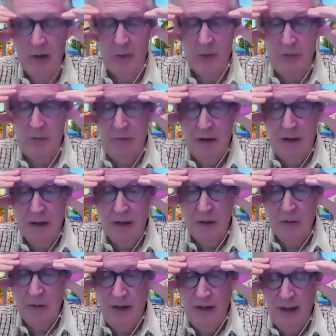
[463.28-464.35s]
the provider
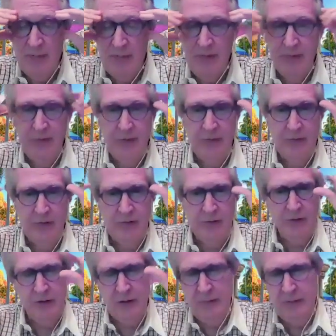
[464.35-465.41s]
what happens is there's
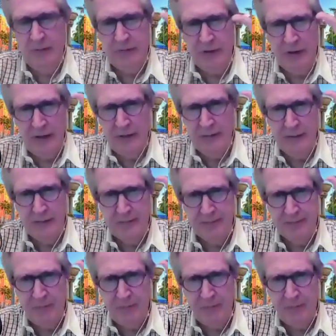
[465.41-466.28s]
generally misalignment